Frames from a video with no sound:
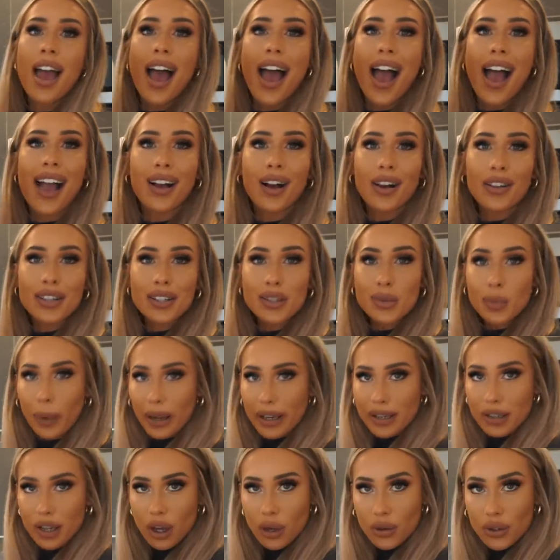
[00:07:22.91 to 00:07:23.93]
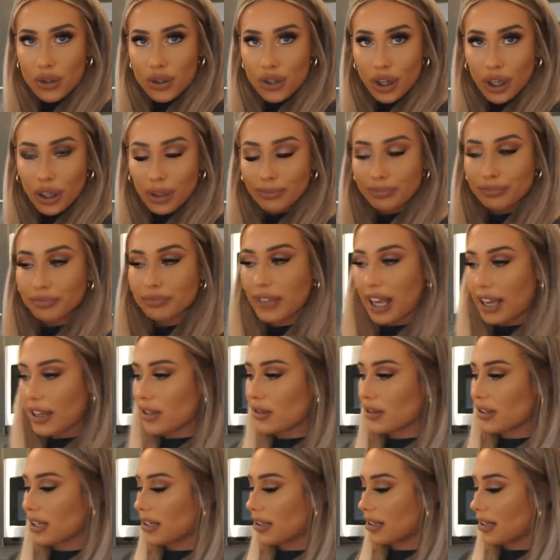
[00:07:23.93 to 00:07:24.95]
I got this white toaster. I
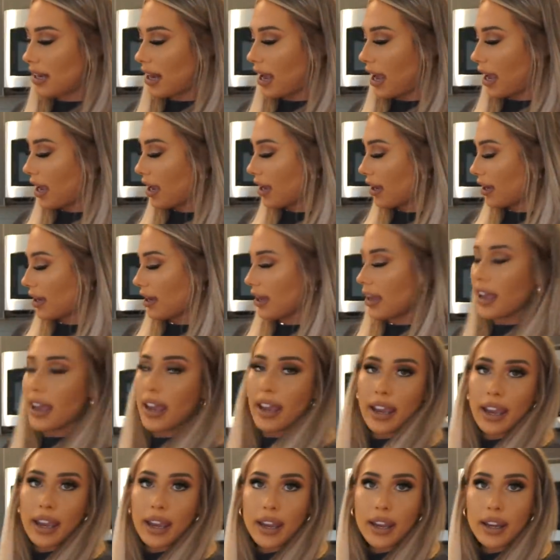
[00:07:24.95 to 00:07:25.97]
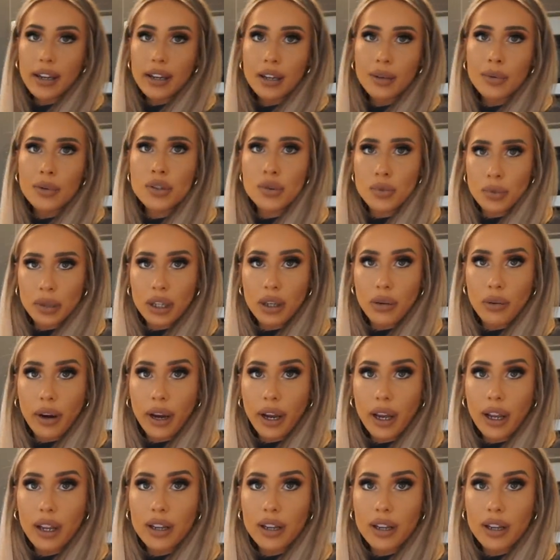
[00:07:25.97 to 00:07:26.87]
used it today and it was really great.